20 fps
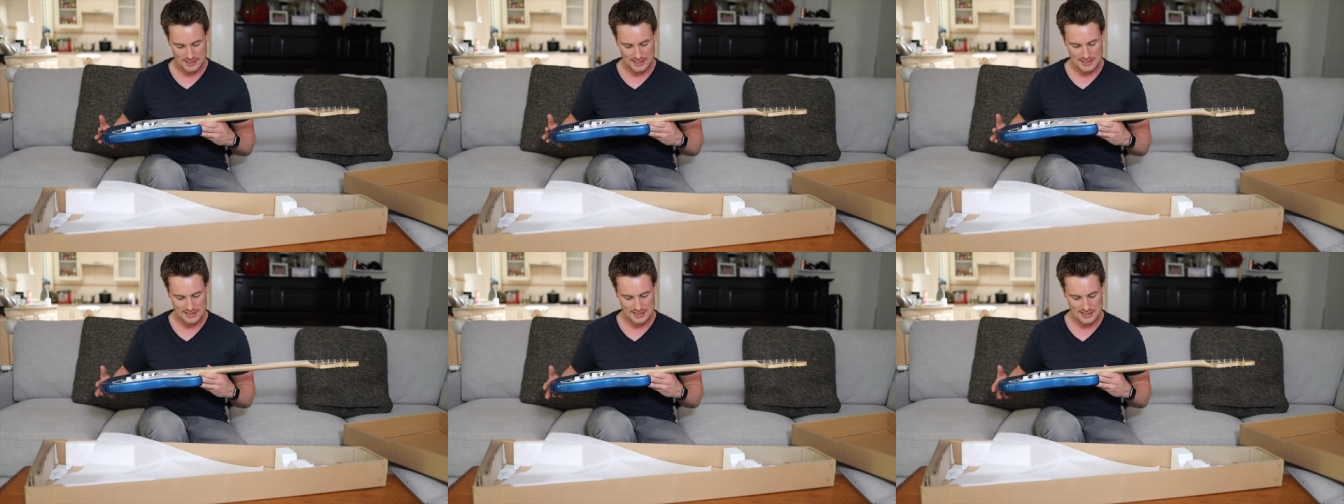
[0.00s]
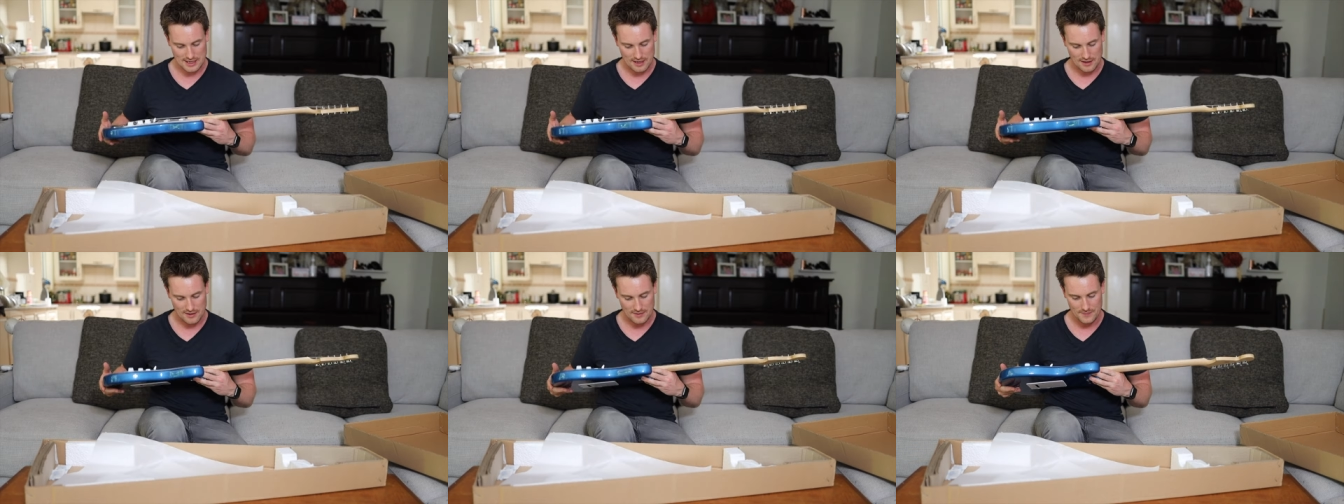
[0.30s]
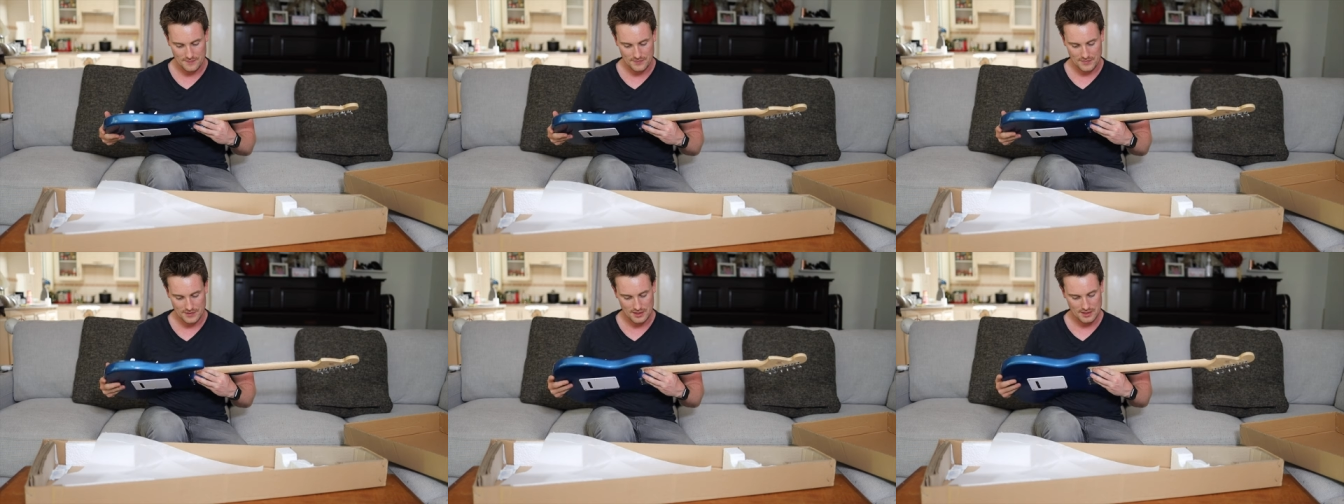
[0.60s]
detail.
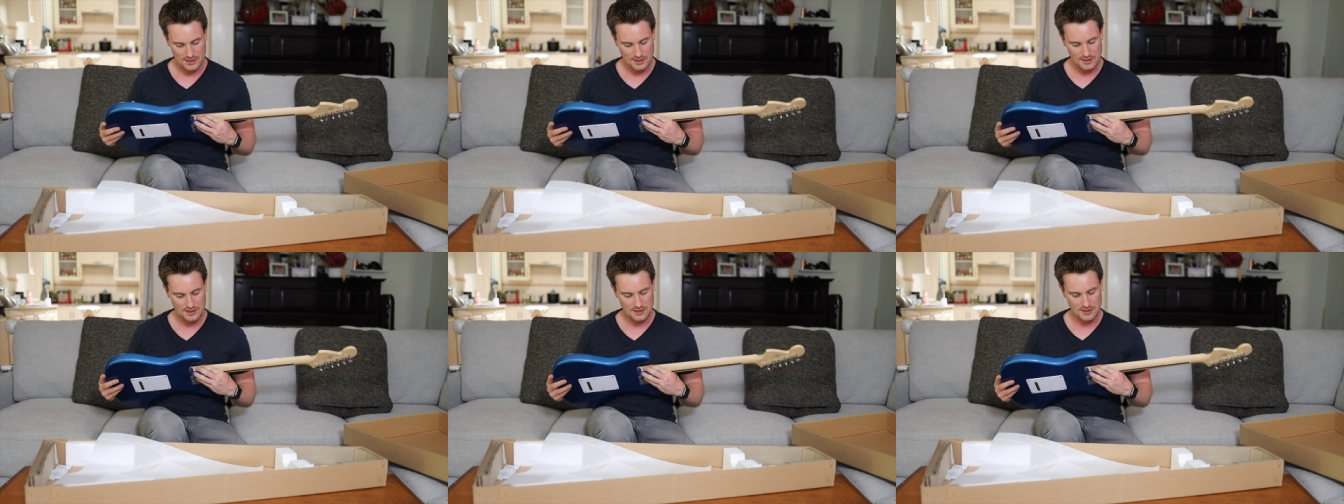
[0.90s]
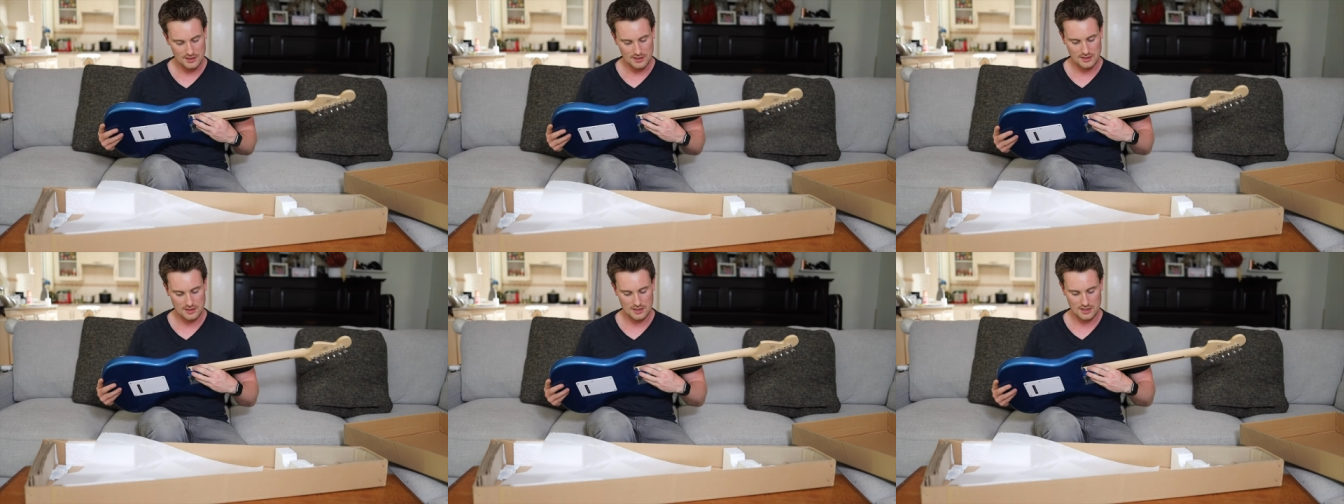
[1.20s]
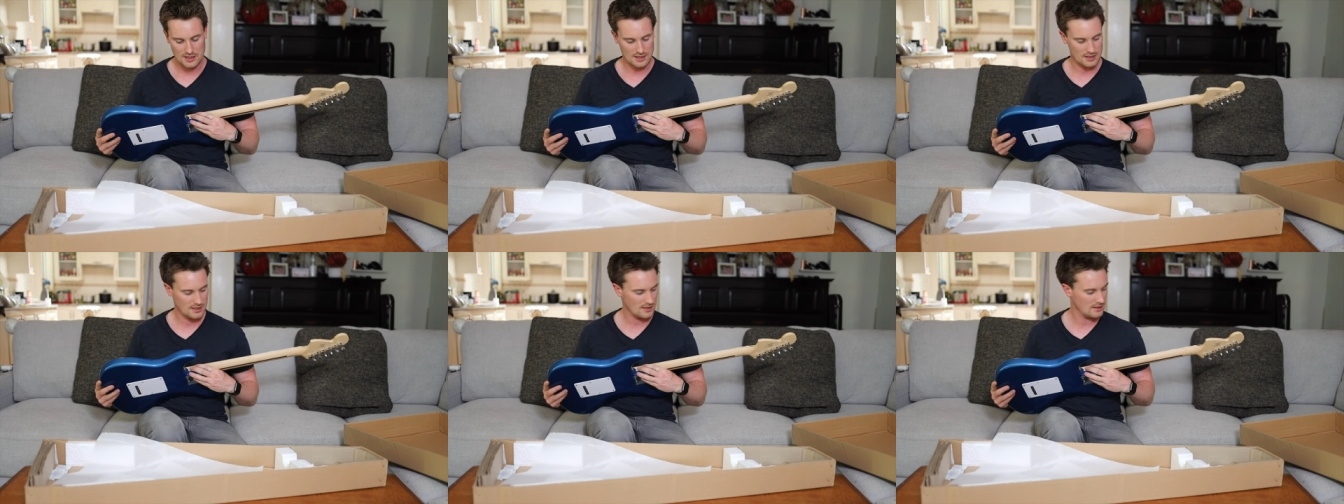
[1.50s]

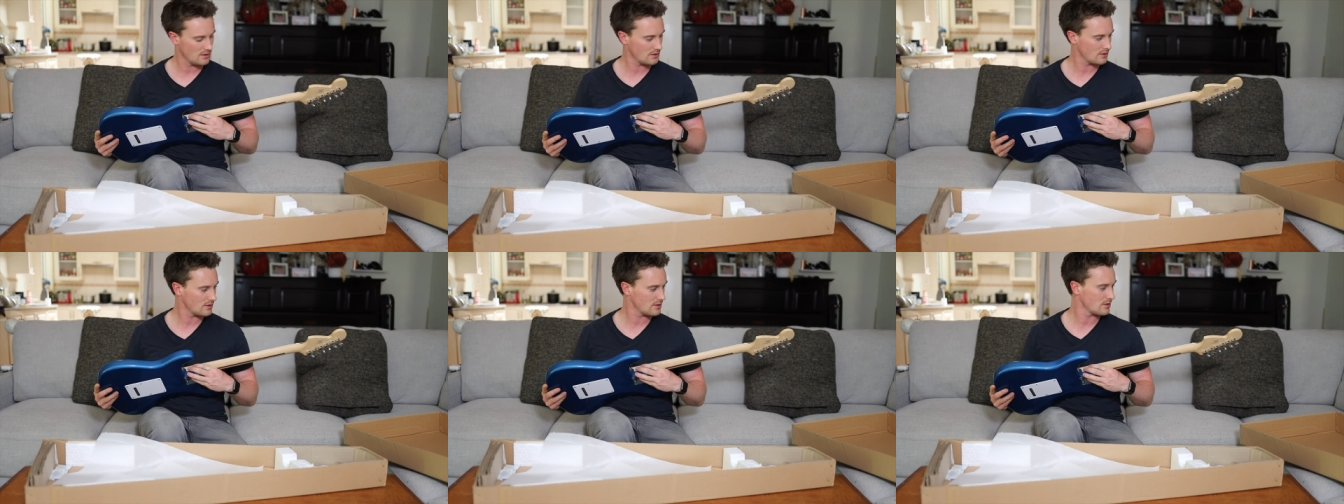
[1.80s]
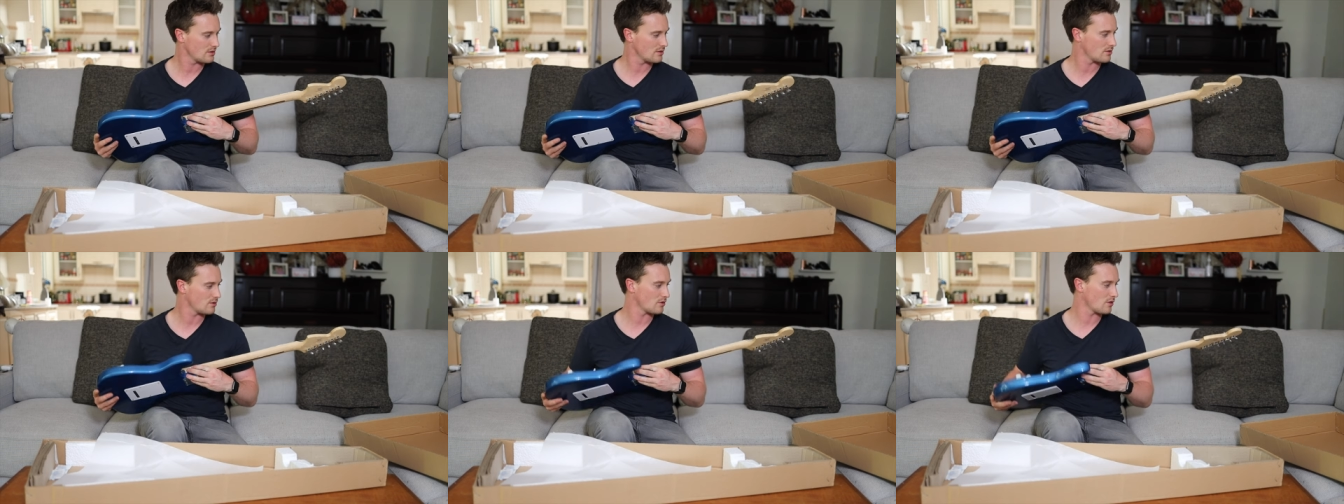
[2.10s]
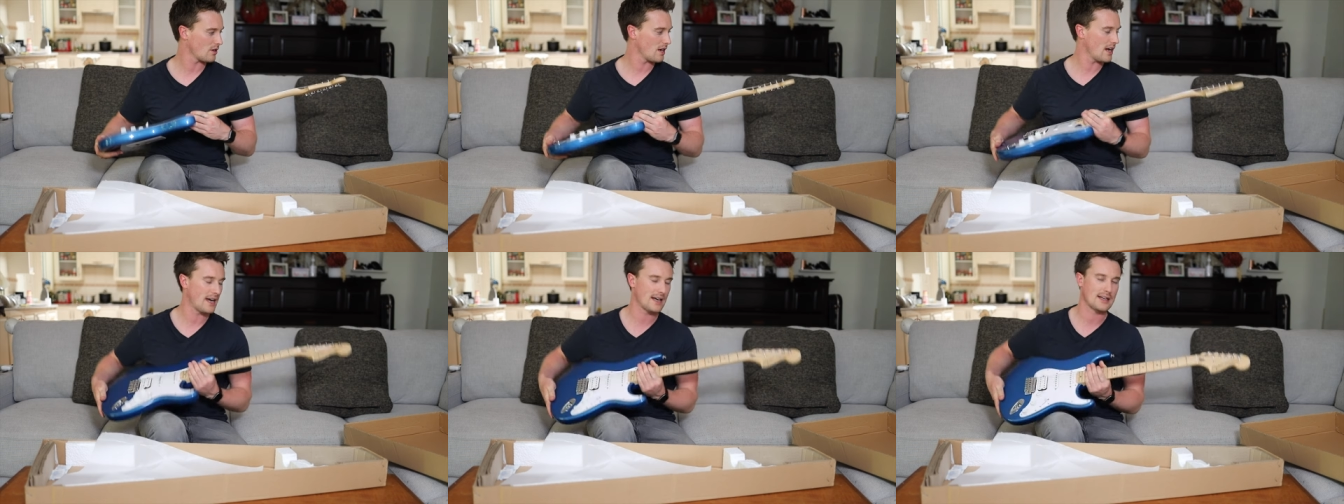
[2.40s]
And it looks
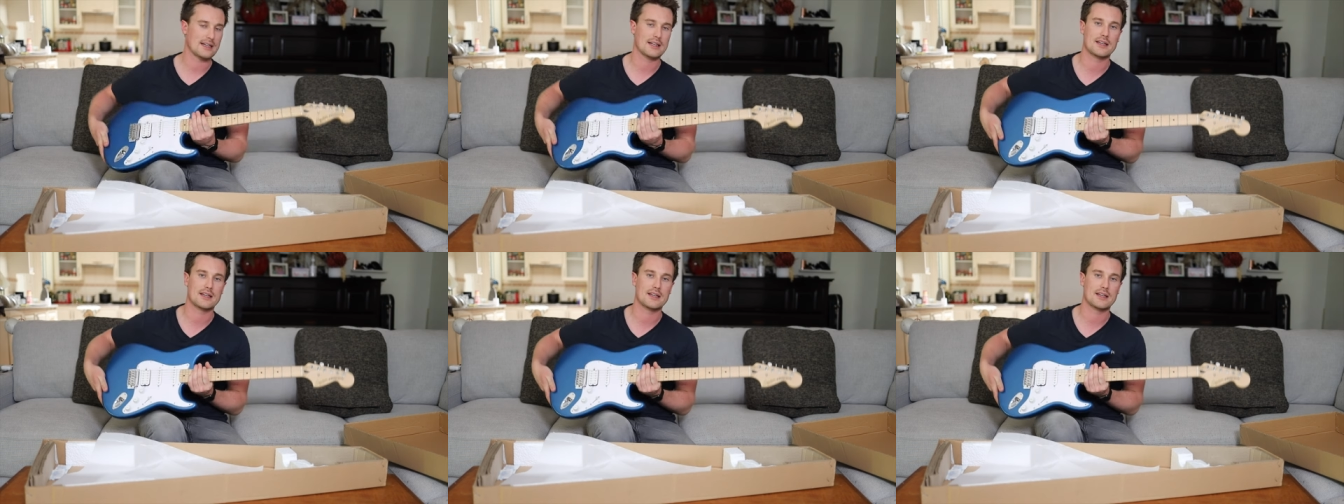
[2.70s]
great.